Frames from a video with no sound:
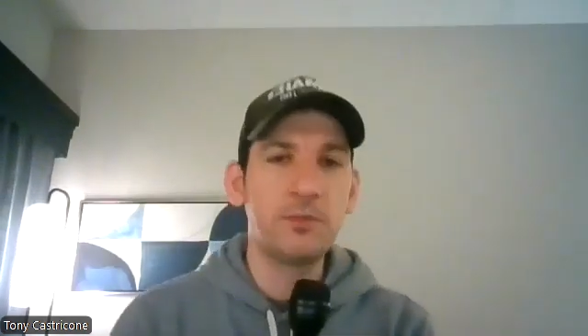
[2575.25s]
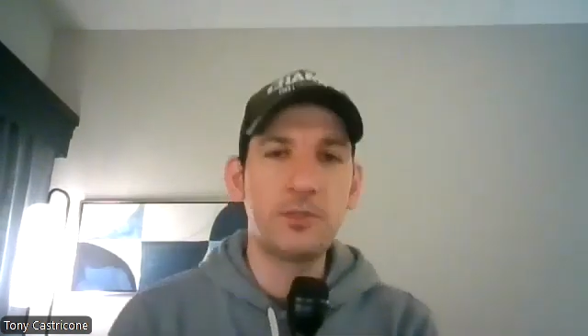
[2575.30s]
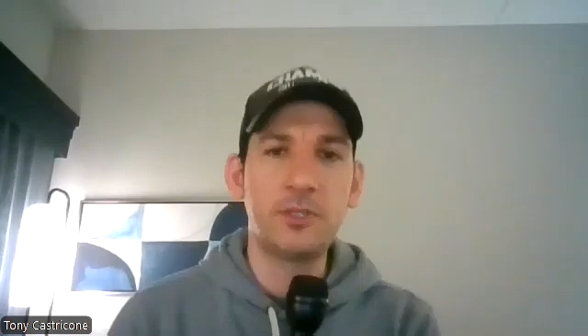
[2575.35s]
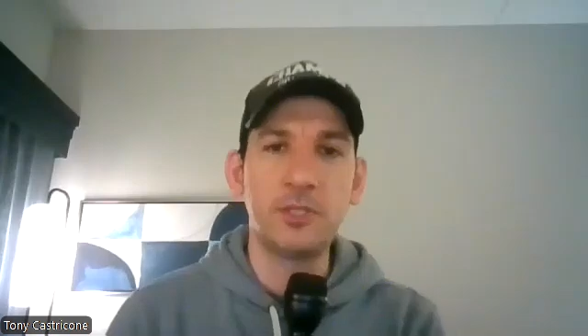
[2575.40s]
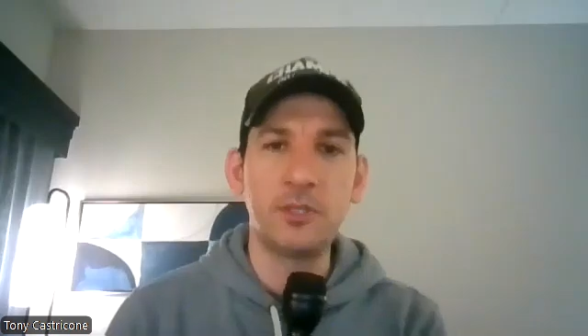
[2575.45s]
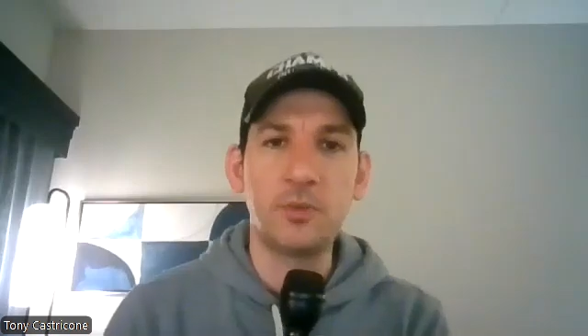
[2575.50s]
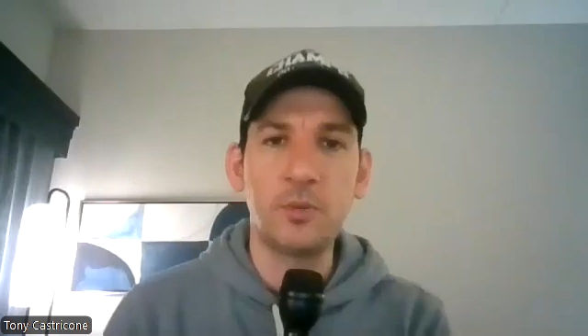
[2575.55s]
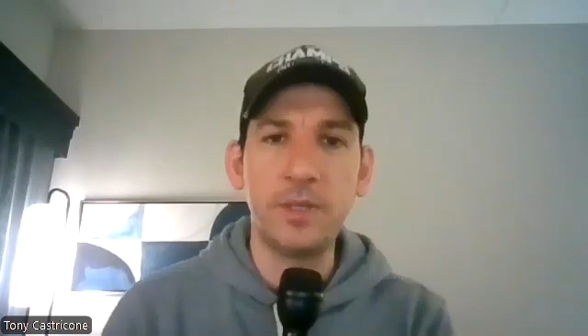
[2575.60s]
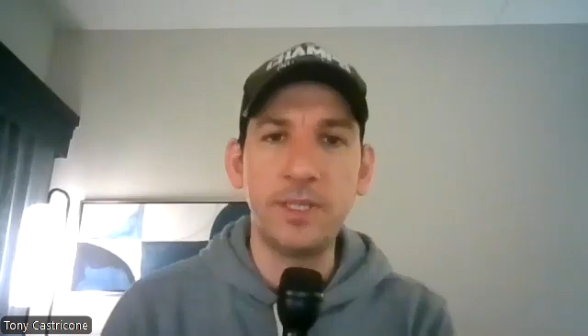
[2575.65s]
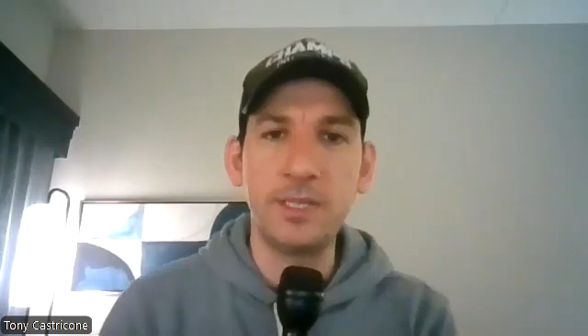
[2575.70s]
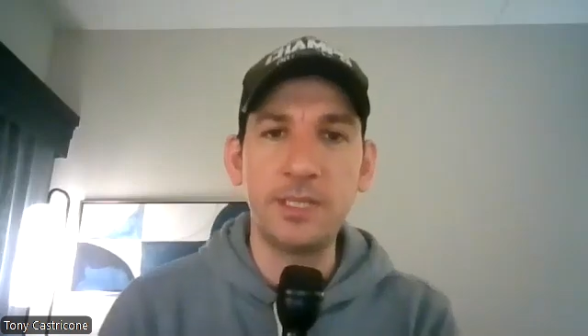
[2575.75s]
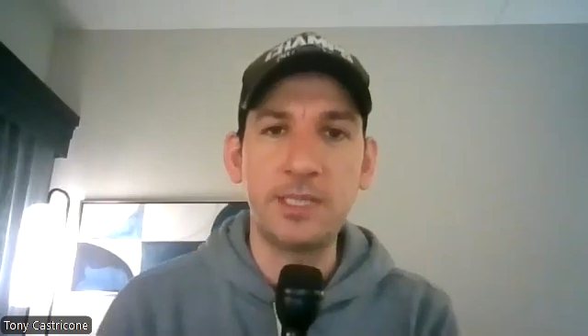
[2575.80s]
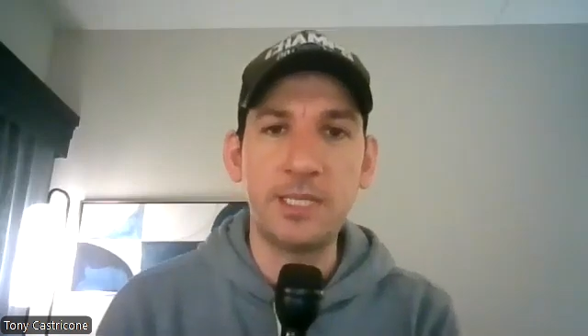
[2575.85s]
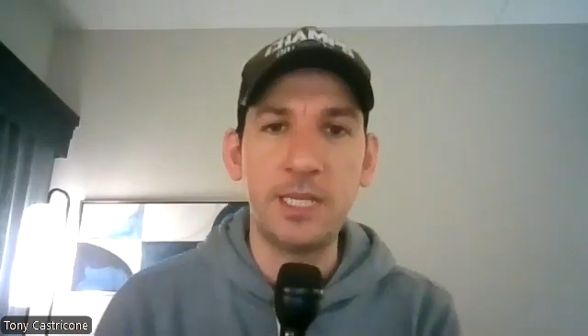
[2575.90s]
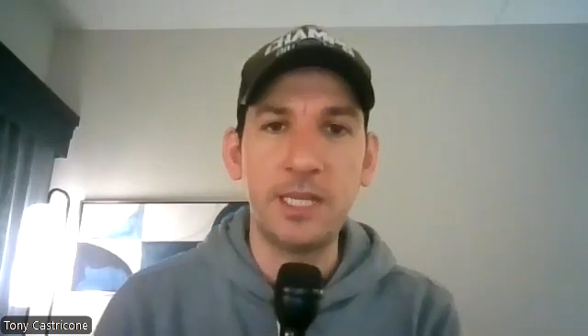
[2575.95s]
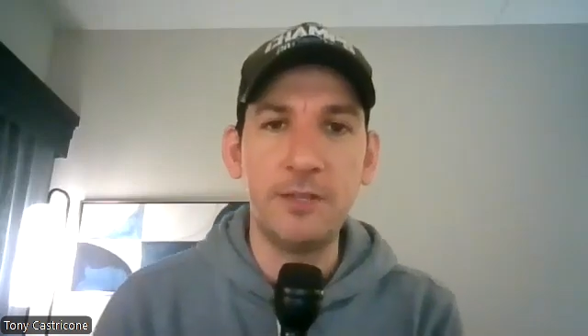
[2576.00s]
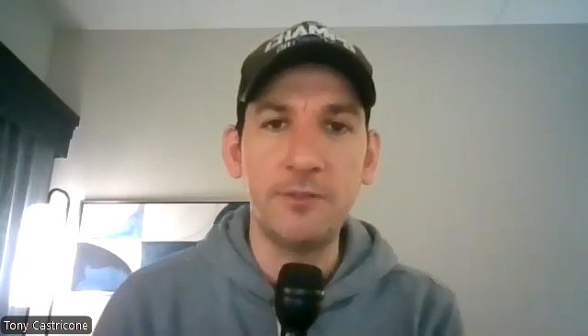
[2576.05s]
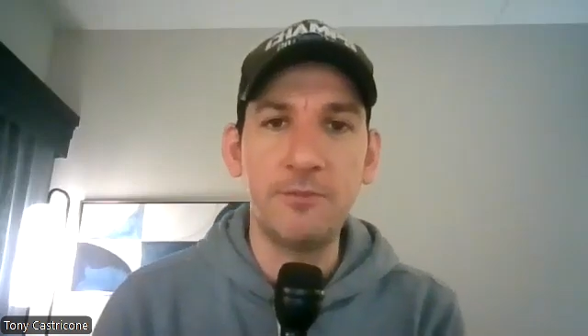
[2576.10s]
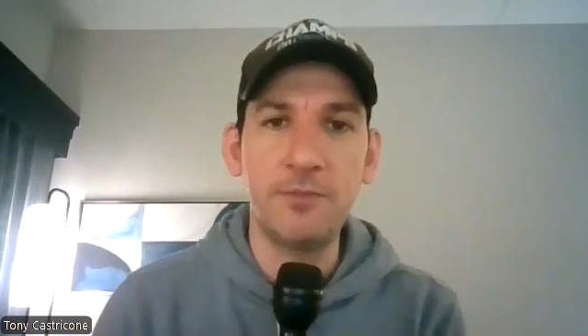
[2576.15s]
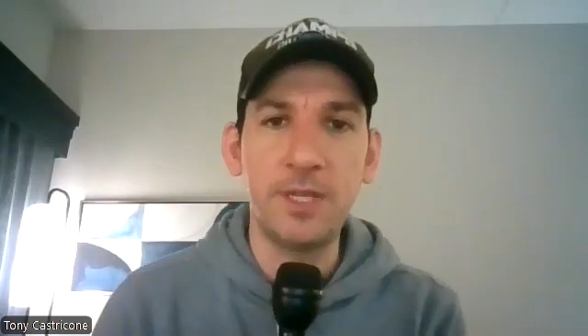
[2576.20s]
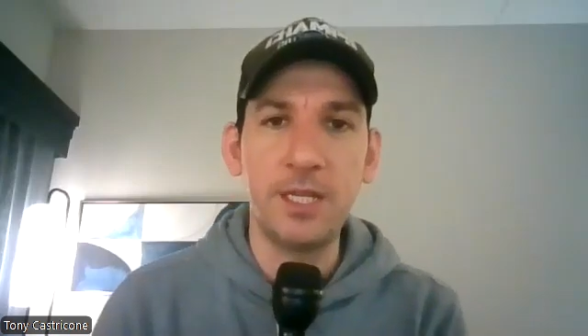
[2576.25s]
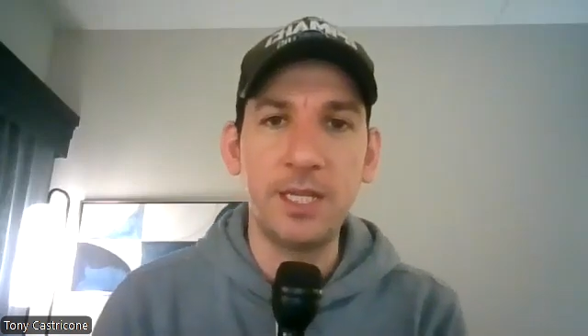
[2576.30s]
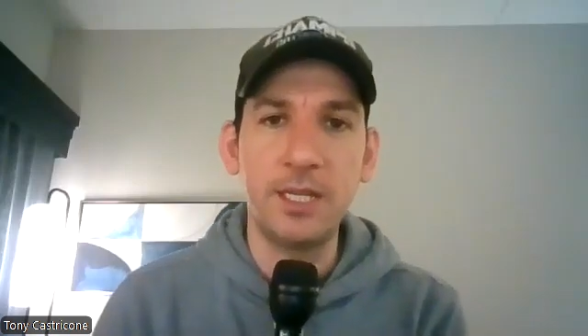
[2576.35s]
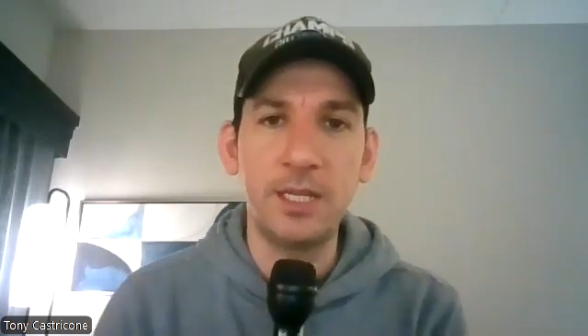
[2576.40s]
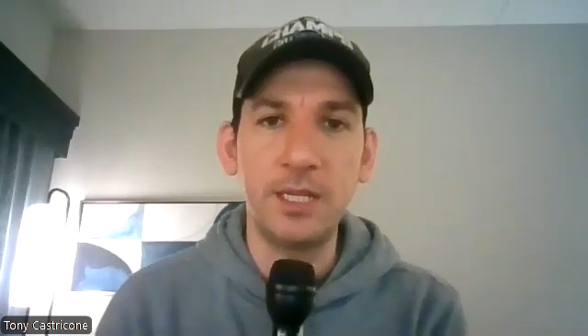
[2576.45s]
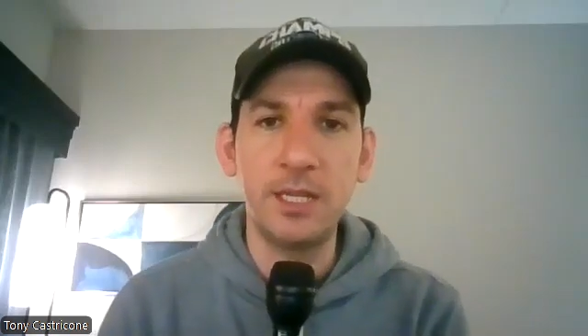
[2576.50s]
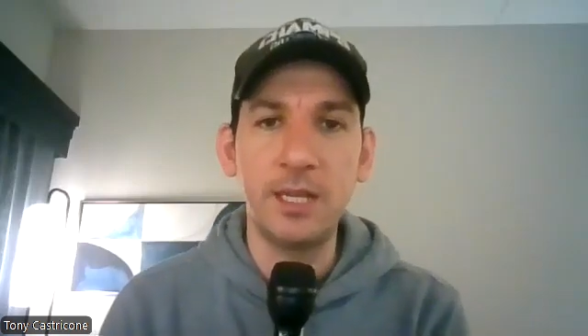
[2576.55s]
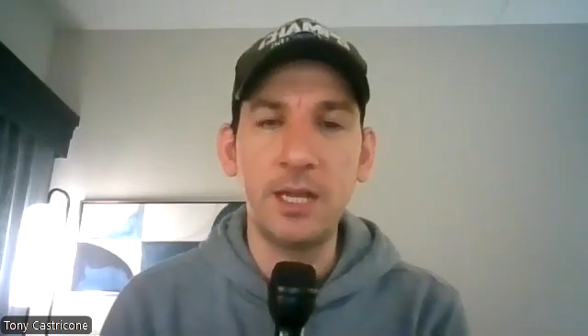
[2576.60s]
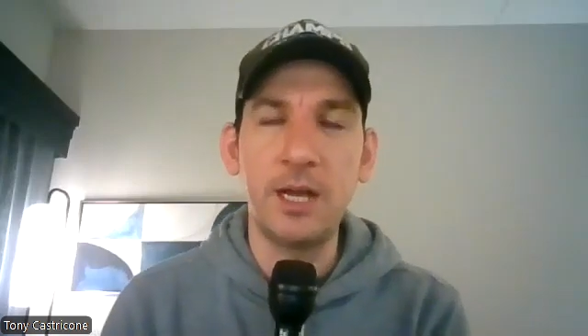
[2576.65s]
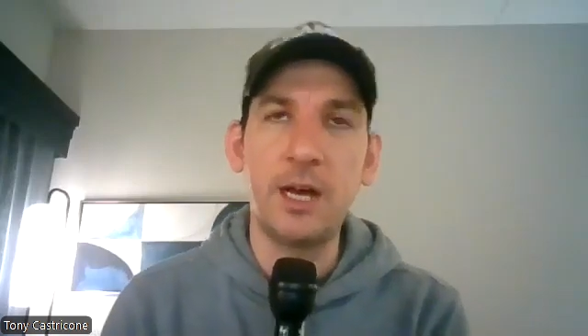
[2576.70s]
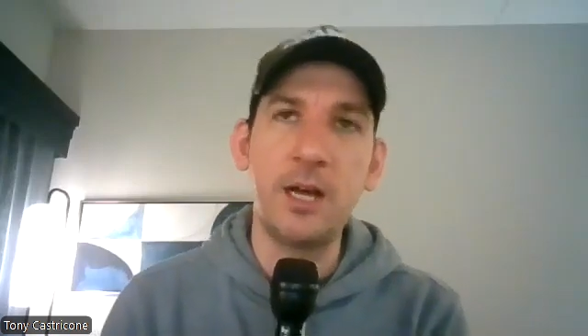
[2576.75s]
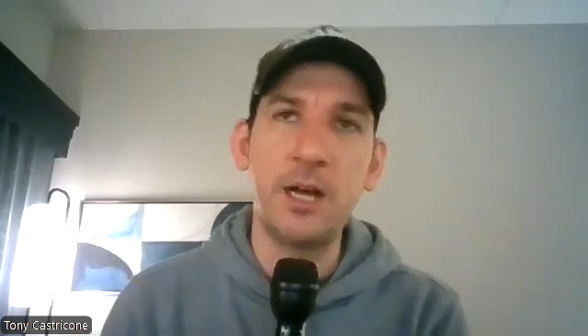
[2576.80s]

to Twins TV.